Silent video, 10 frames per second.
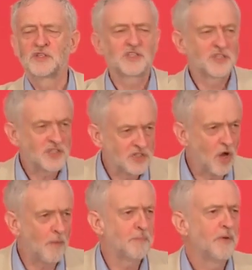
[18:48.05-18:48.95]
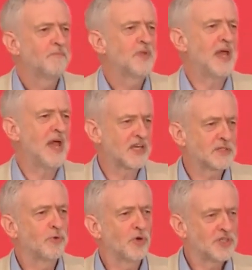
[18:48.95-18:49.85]
to stop the
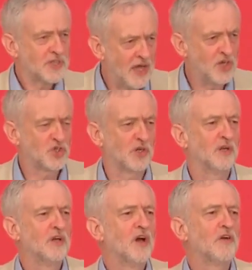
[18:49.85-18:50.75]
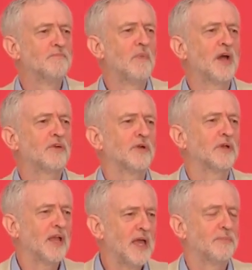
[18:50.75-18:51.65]
exploitation of
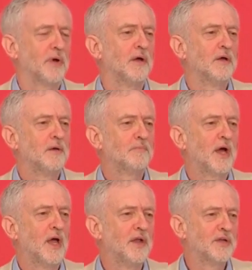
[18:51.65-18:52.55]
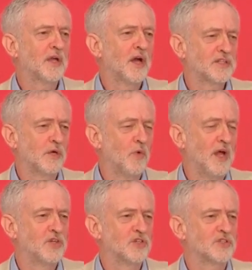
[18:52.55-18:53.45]
migrant labour by undercutting
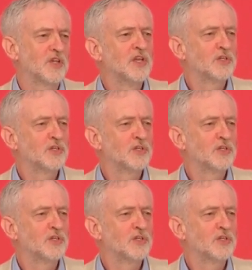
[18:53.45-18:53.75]
wages,